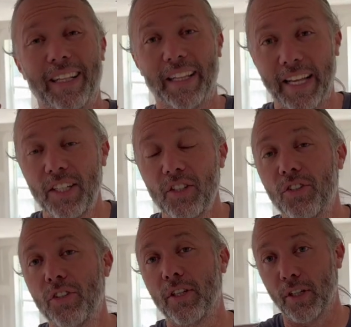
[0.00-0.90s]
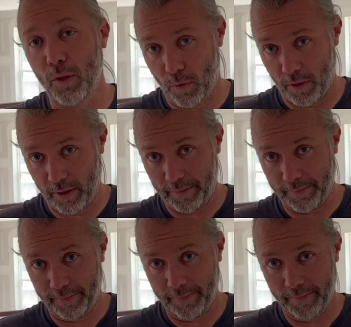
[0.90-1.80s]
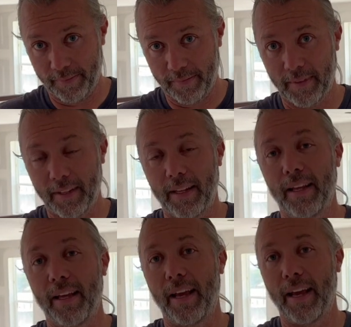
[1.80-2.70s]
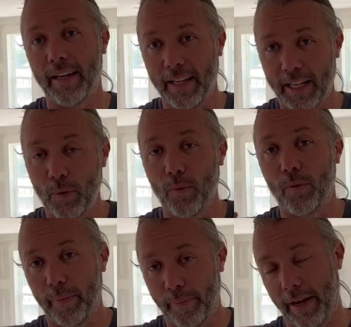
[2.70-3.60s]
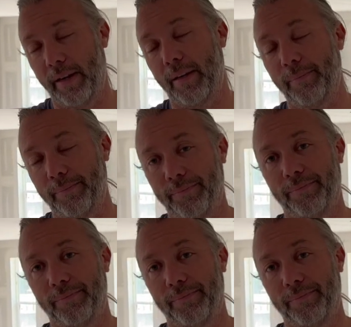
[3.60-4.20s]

lends to the Lord and he will repay him.